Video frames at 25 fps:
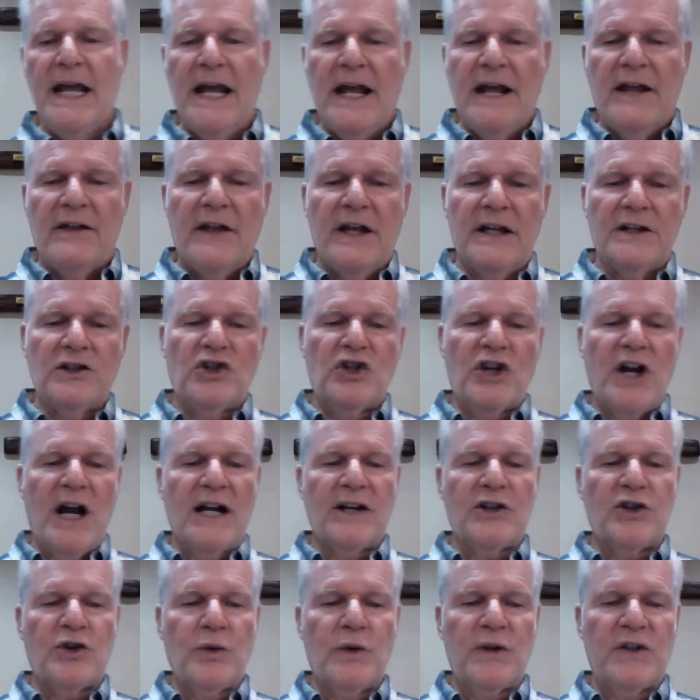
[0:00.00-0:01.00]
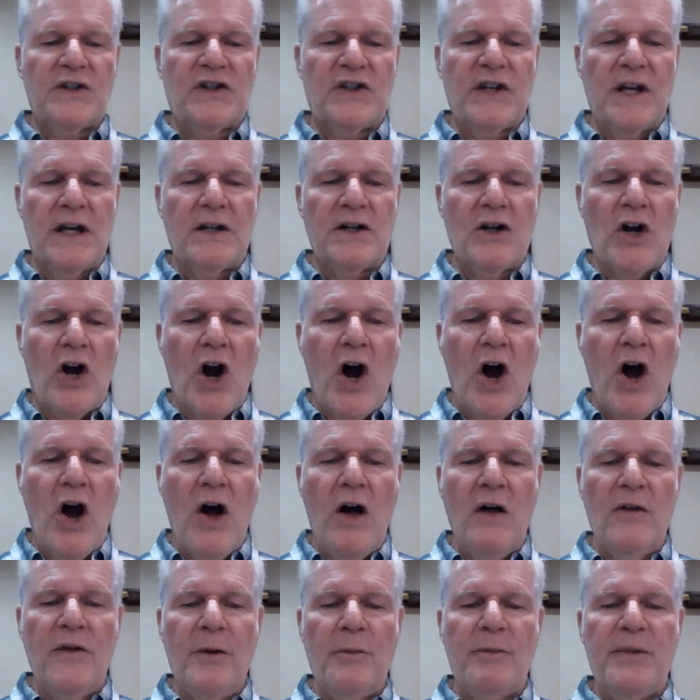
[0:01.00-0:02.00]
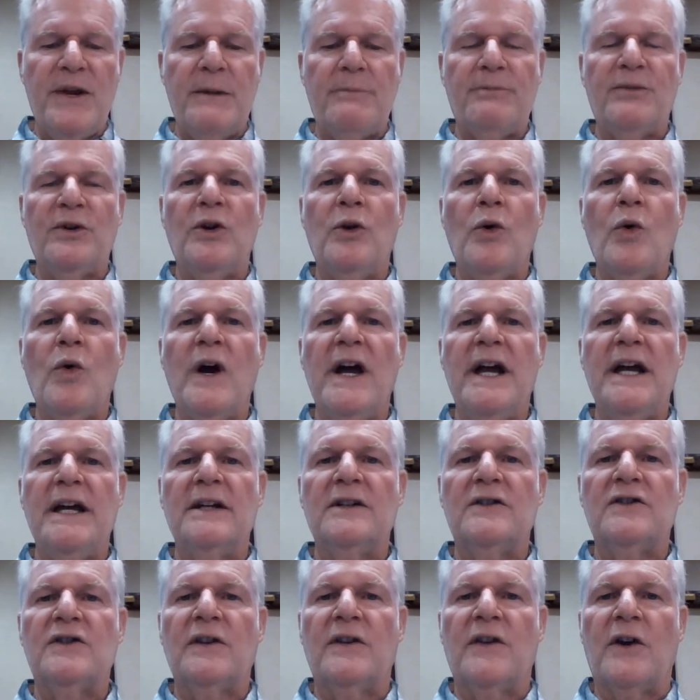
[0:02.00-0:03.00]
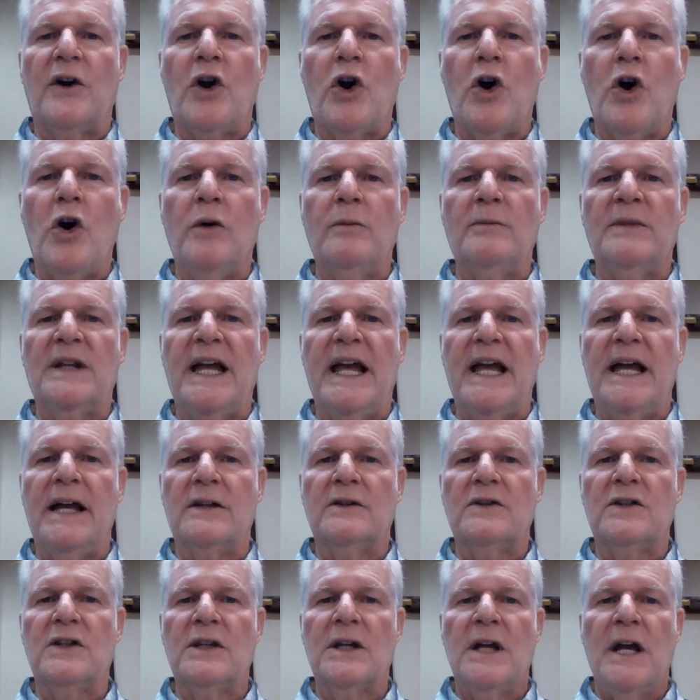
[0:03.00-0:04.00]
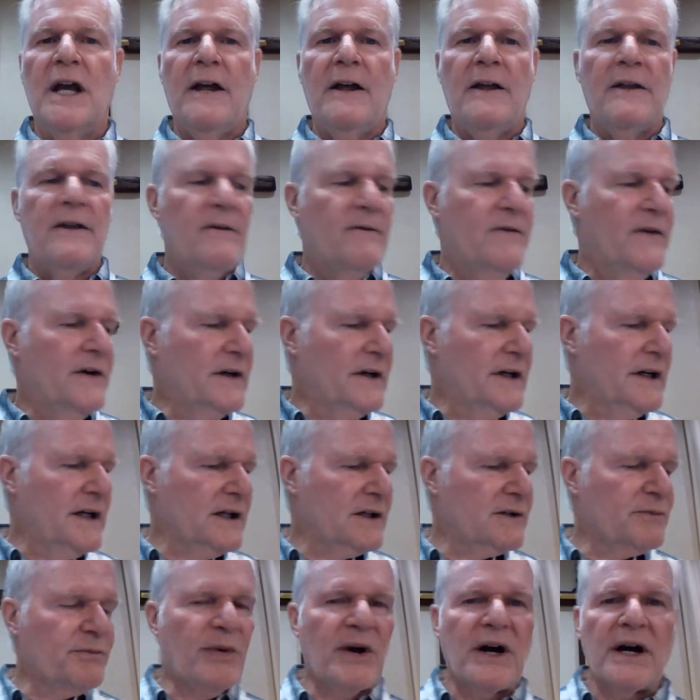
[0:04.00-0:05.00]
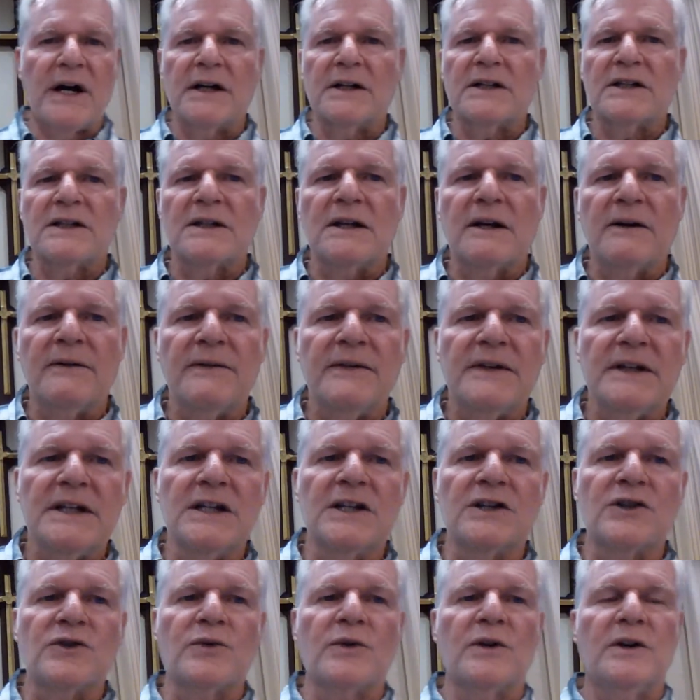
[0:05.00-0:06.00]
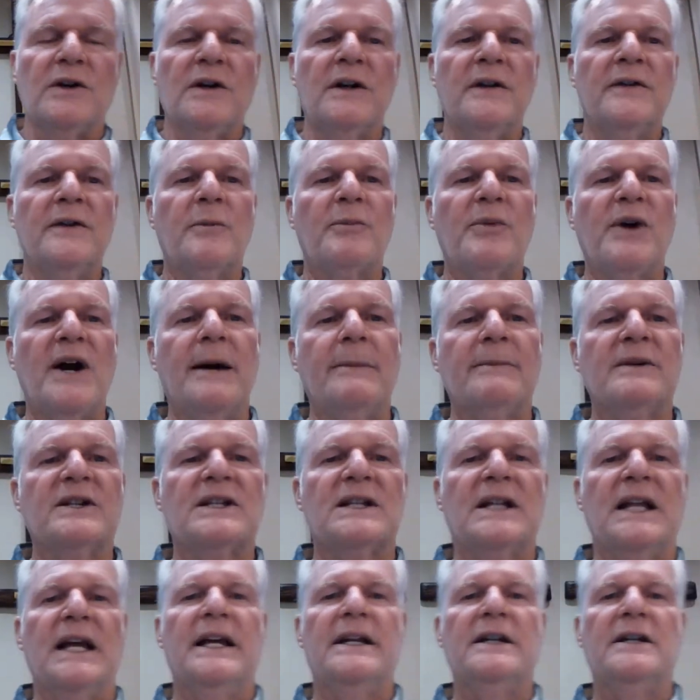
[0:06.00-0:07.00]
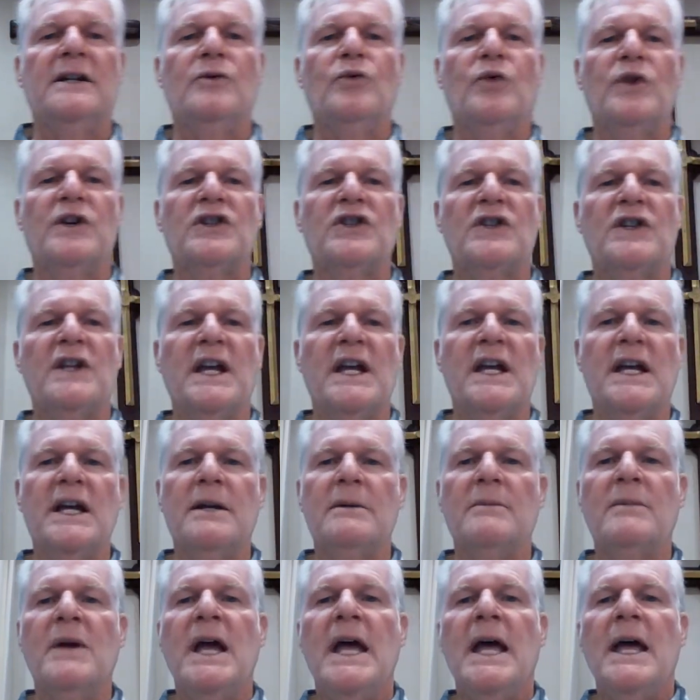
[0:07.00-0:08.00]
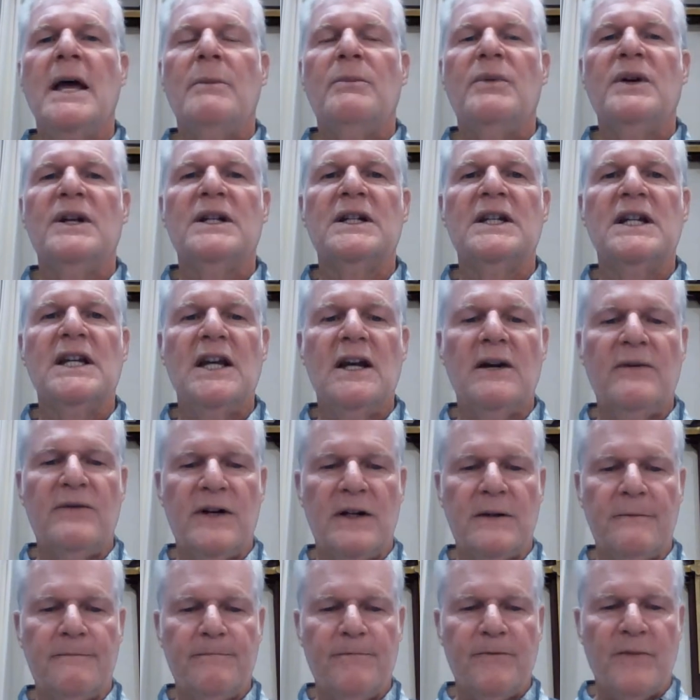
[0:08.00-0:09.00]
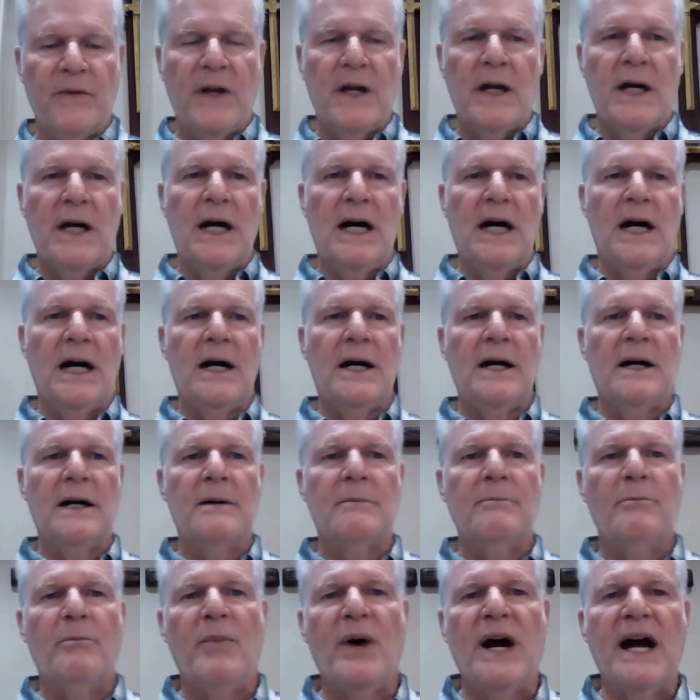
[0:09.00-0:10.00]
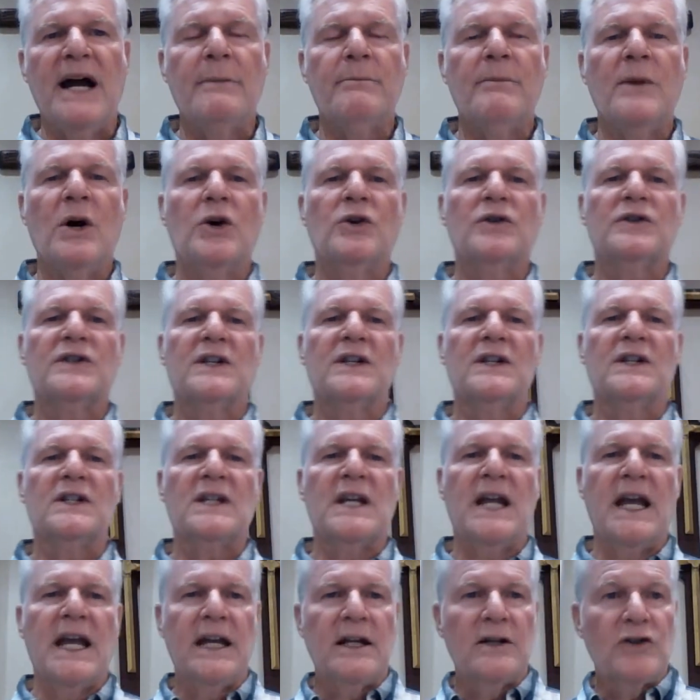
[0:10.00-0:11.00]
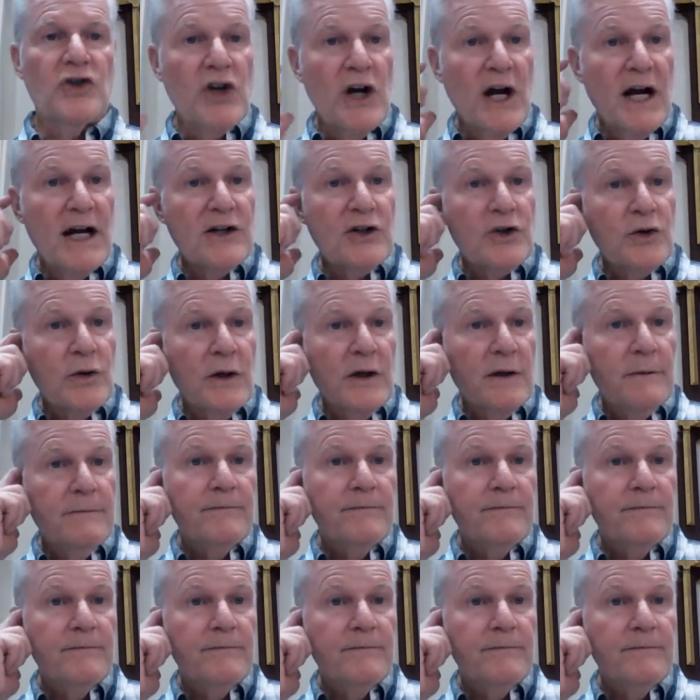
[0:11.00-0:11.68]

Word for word: Then Joshua sent all the people away to their homelands, the various parts of Israel and the promised land in which they had been given uh, by Moses and Joshua.